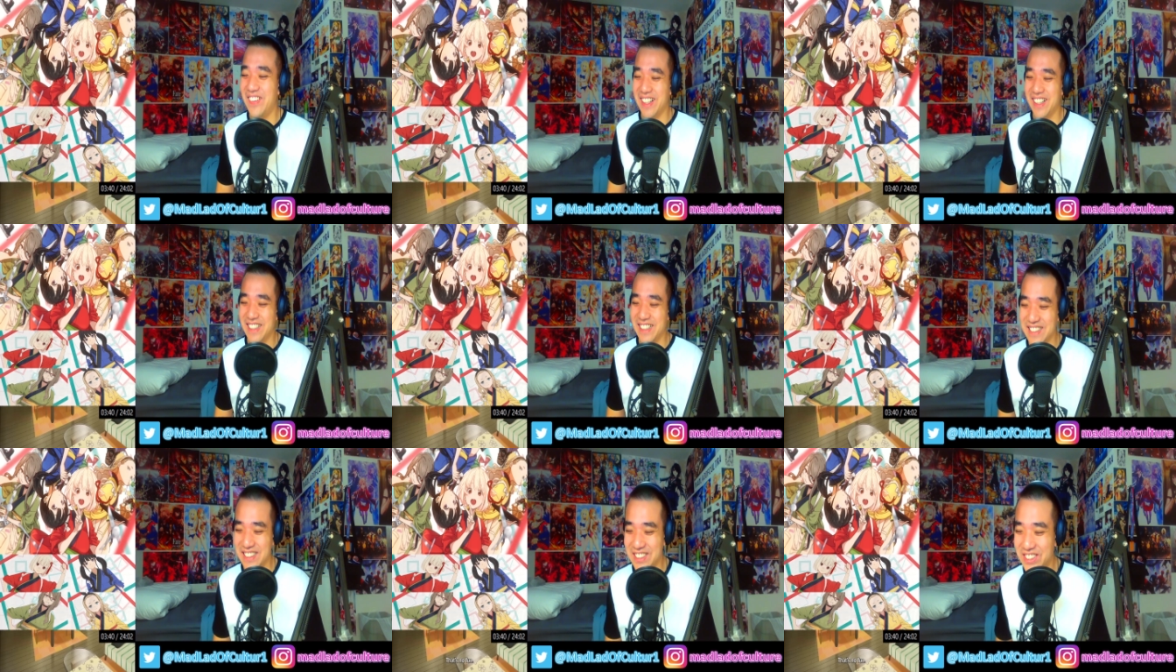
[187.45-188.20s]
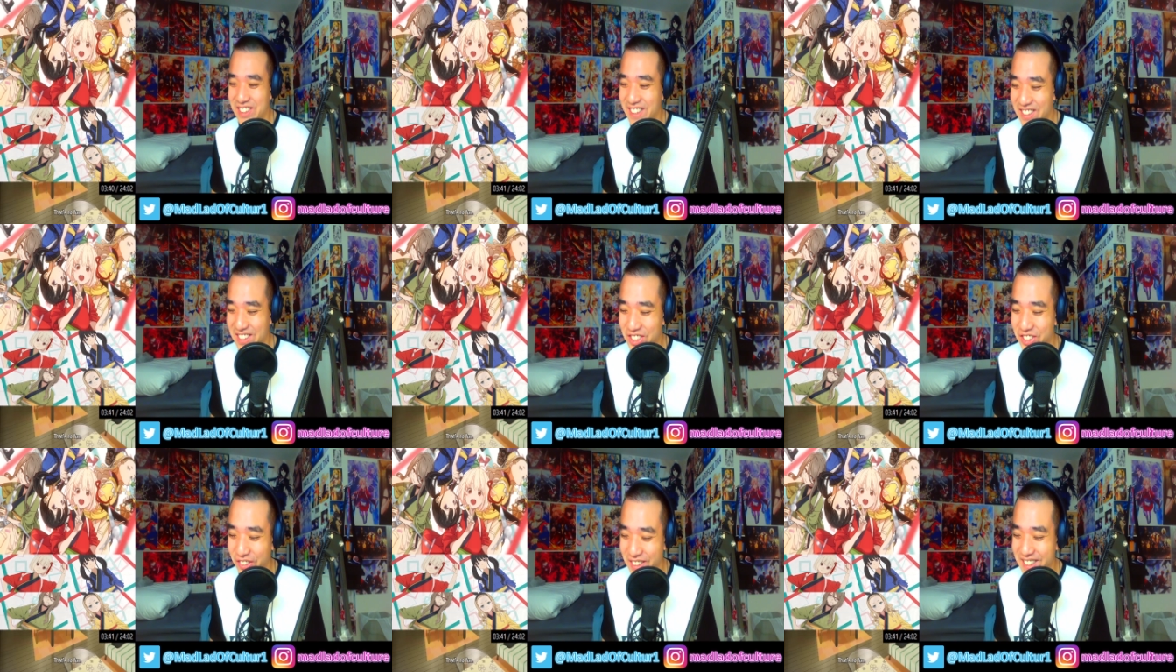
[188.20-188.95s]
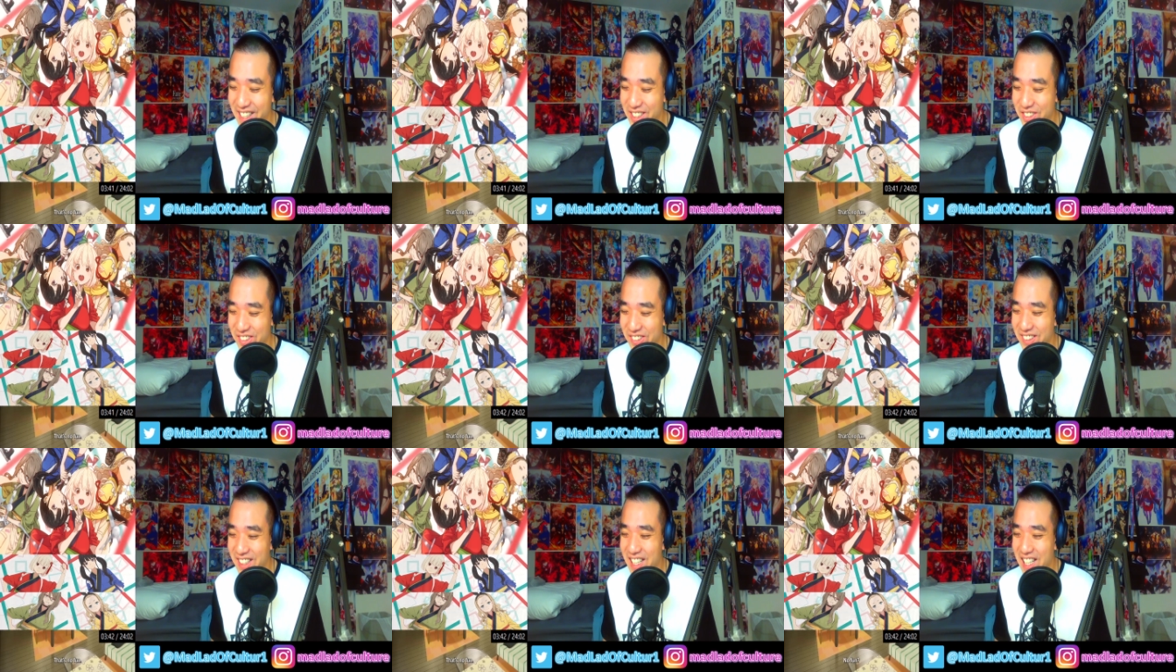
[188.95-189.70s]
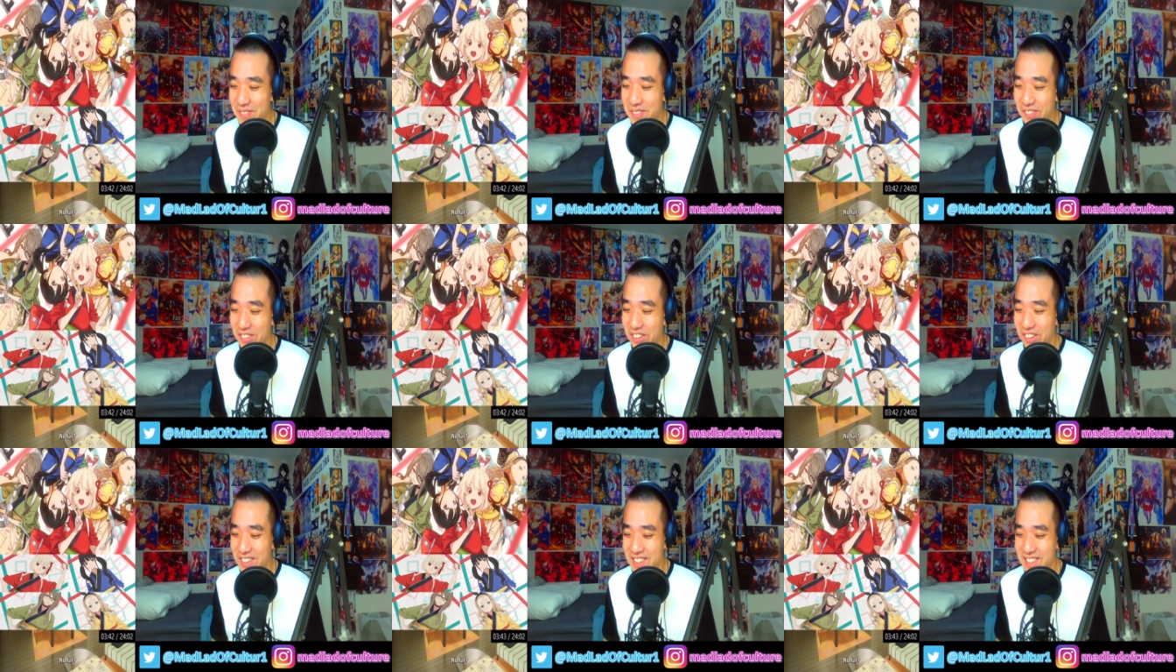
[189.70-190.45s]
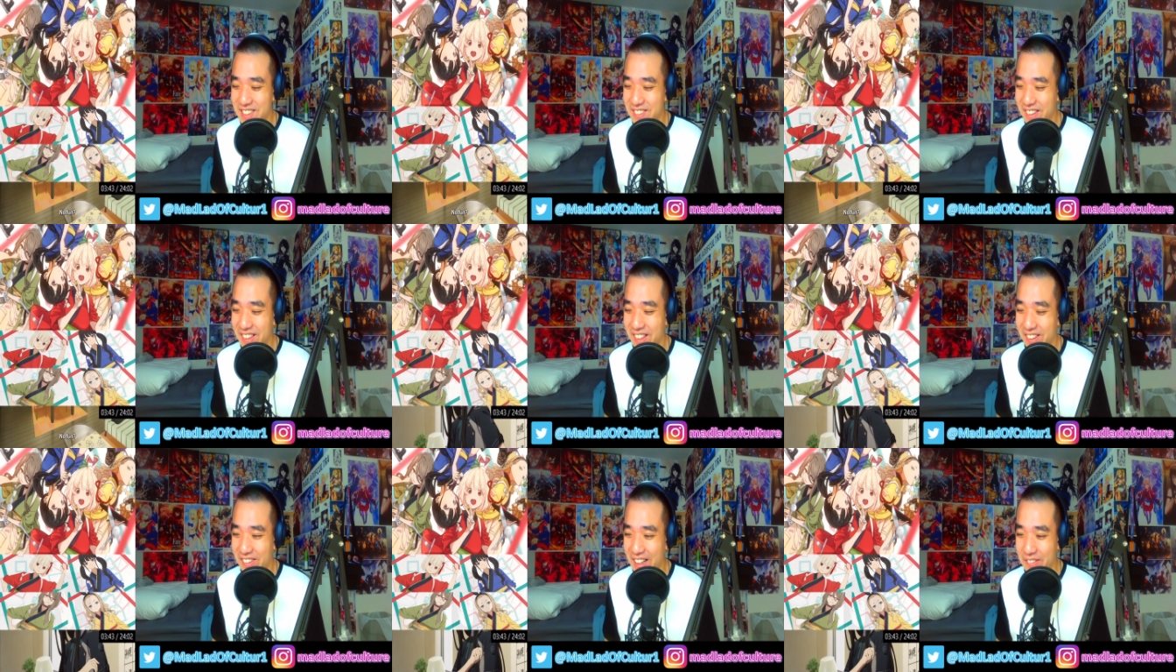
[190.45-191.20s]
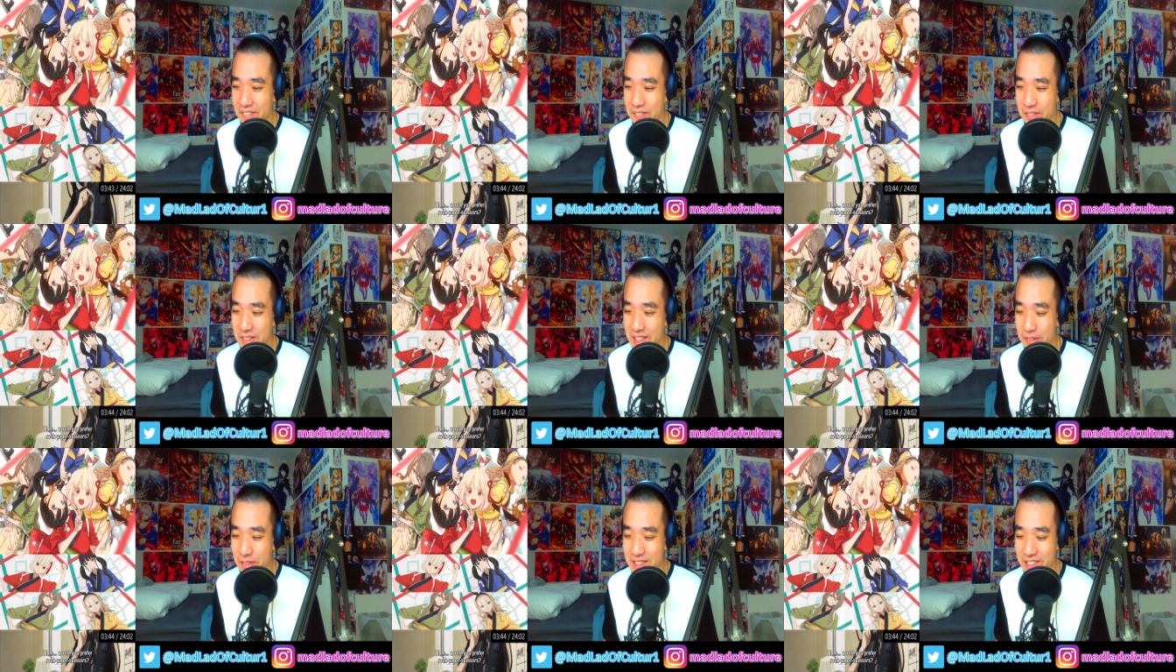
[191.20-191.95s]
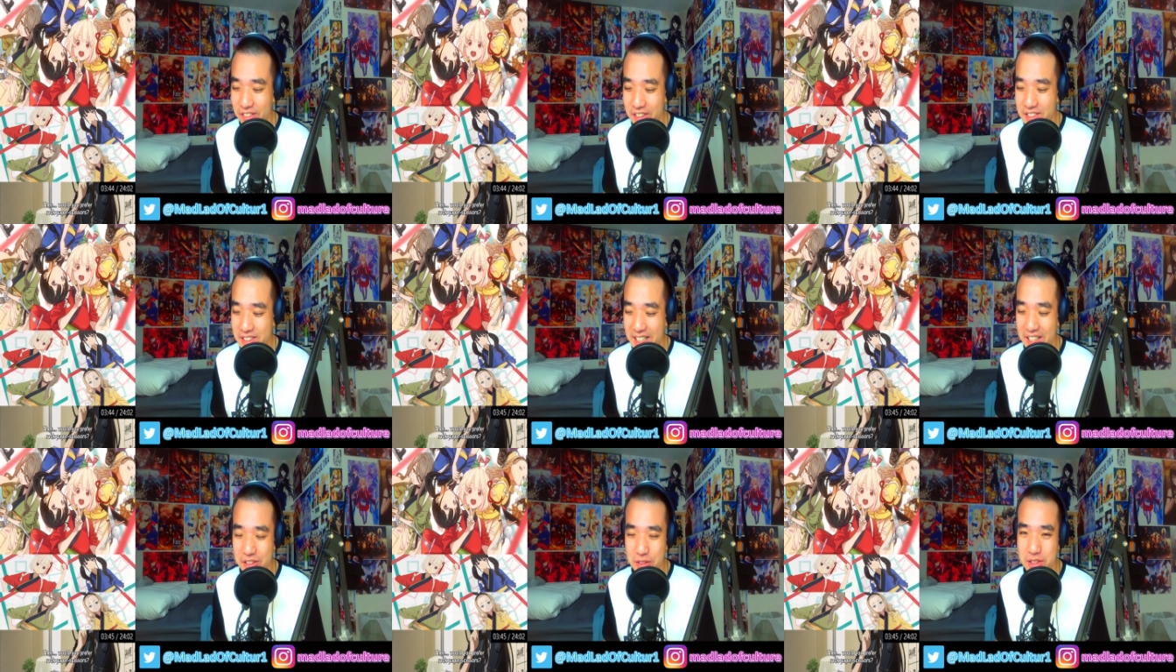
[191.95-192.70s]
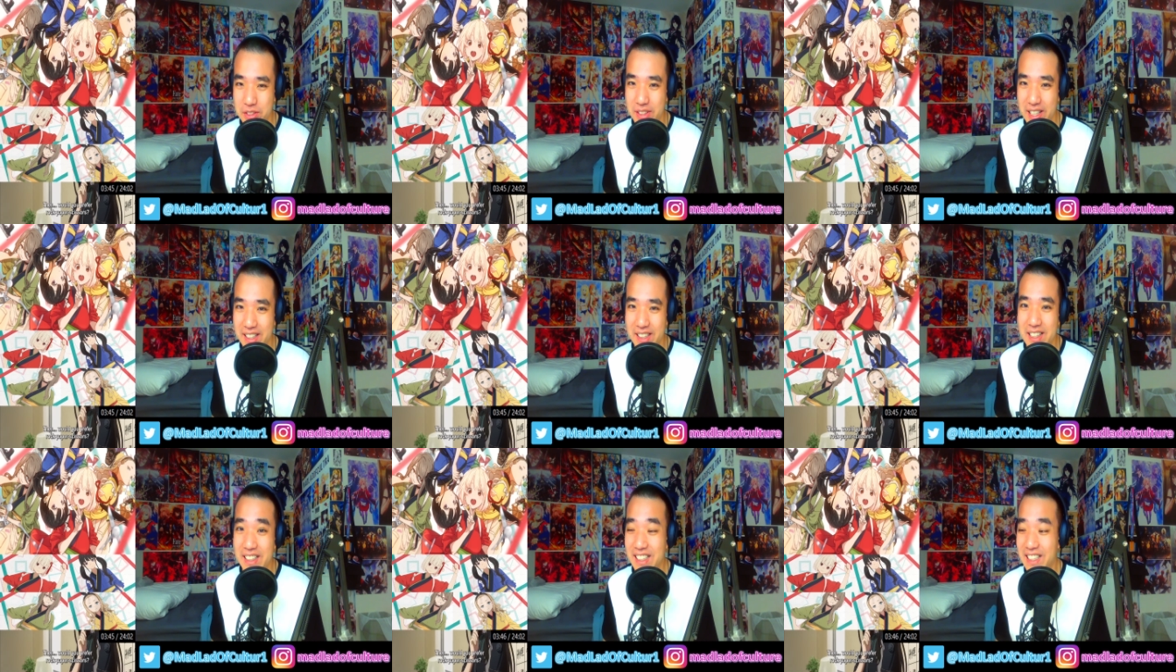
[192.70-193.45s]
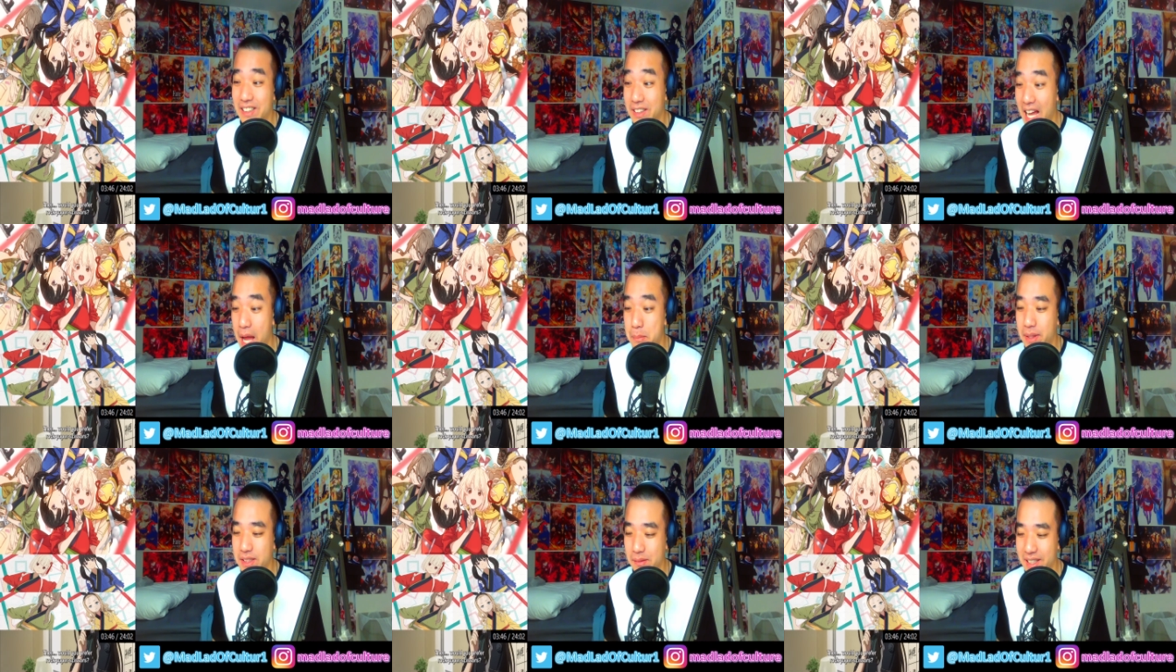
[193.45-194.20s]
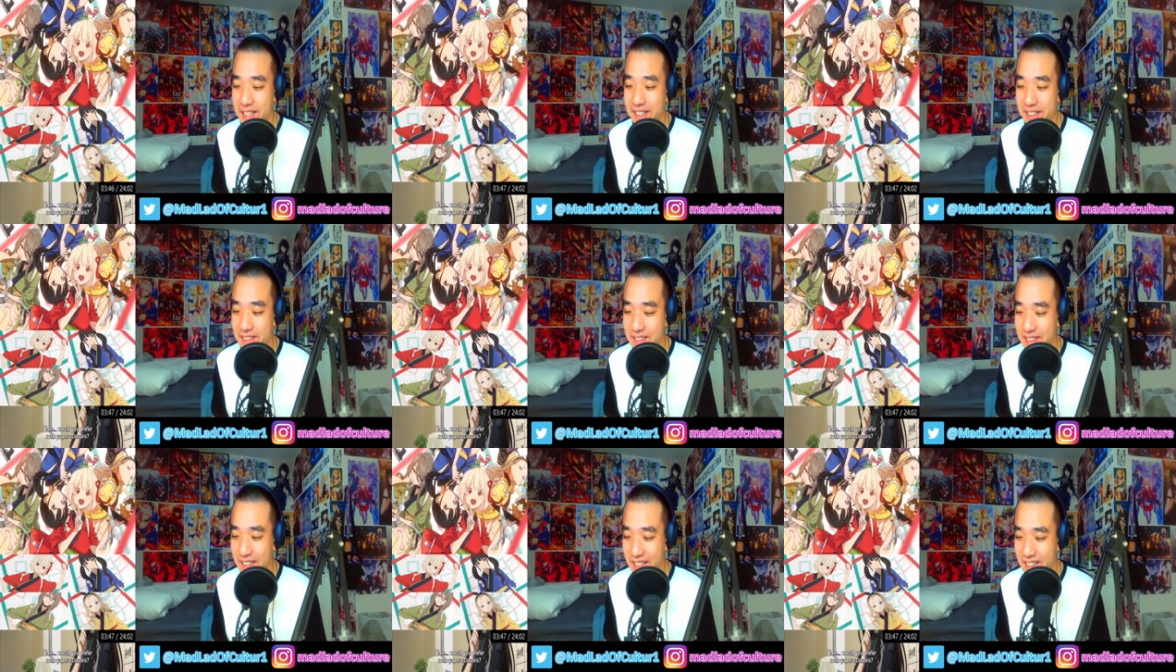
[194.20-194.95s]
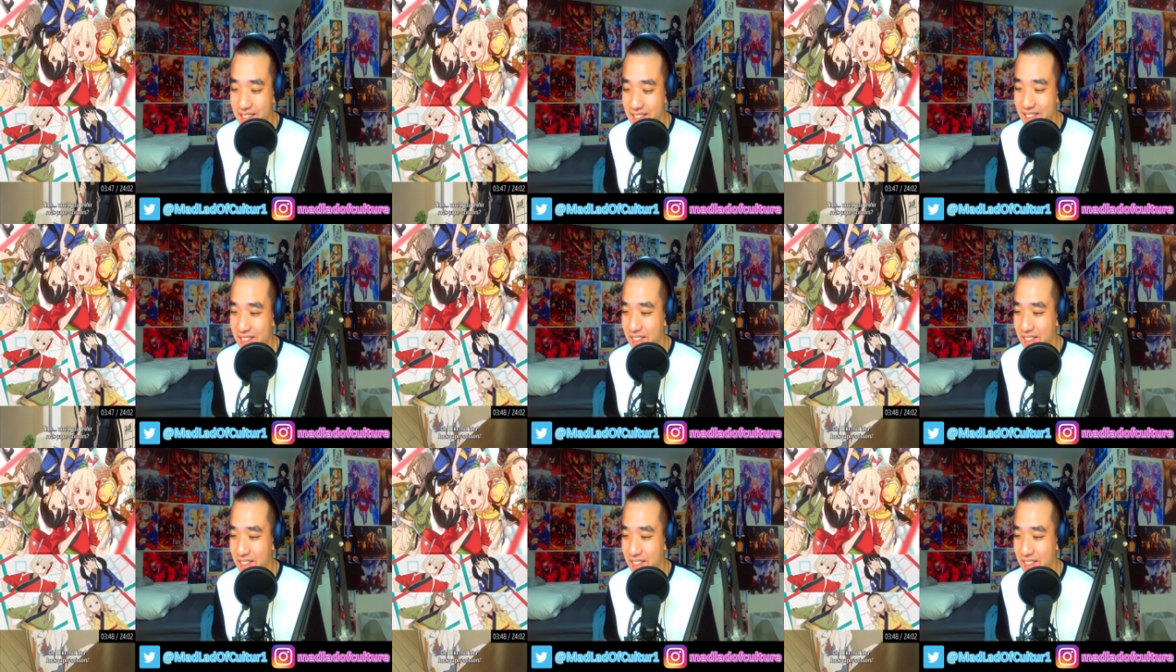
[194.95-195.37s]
my god, this is this is chore schedule. I mean, of course, you know, like we would live with someone need to get used to their habit of cleanliness, I guess.